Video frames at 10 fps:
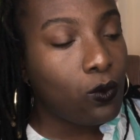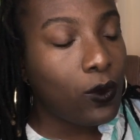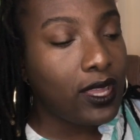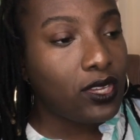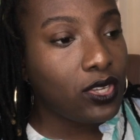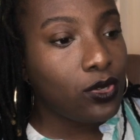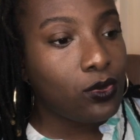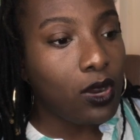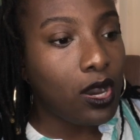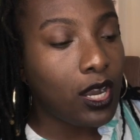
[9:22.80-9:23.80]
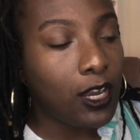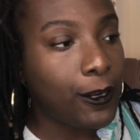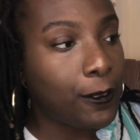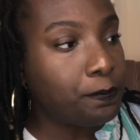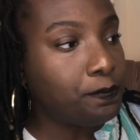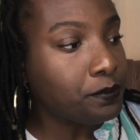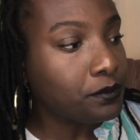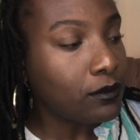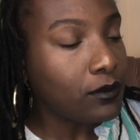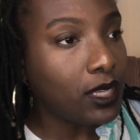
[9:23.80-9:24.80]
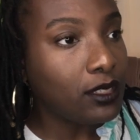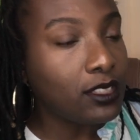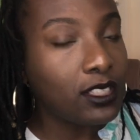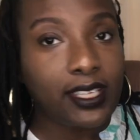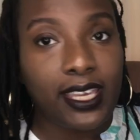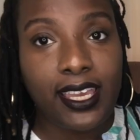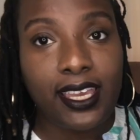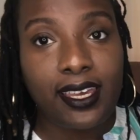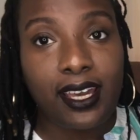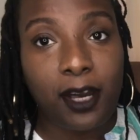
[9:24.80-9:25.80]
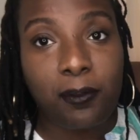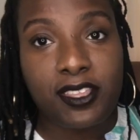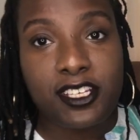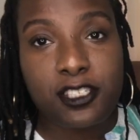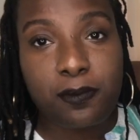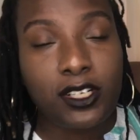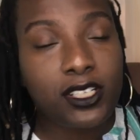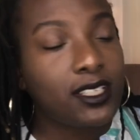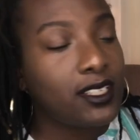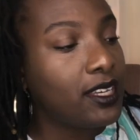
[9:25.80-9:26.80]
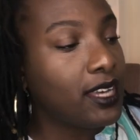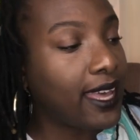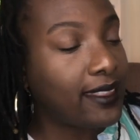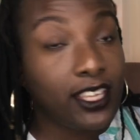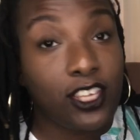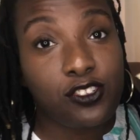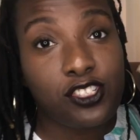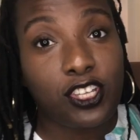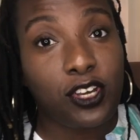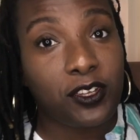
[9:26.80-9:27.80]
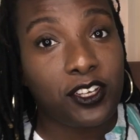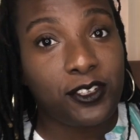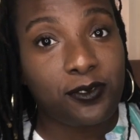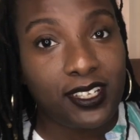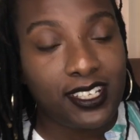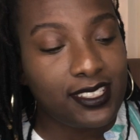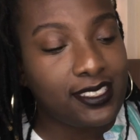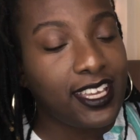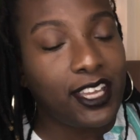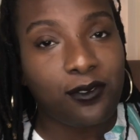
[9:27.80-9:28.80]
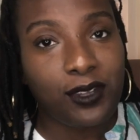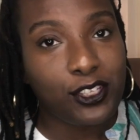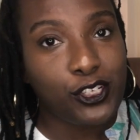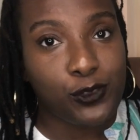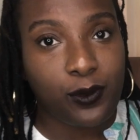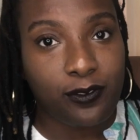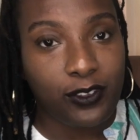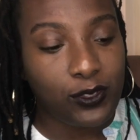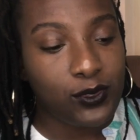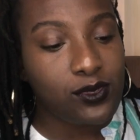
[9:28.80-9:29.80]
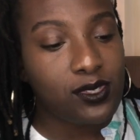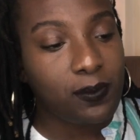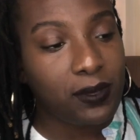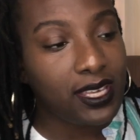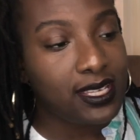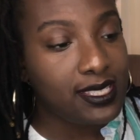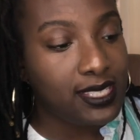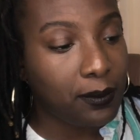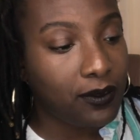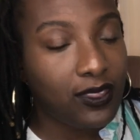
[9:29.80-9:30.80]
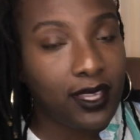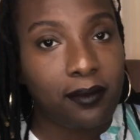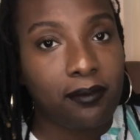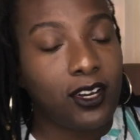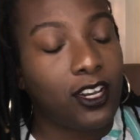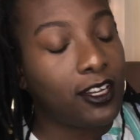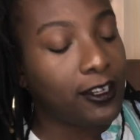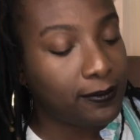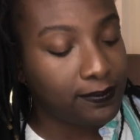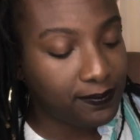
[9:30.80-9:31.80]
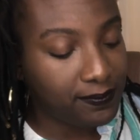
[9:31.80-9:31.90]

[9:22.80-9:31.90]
when you are looking up this book, I think you should go to Goodreads and read those reviews, because some of them are,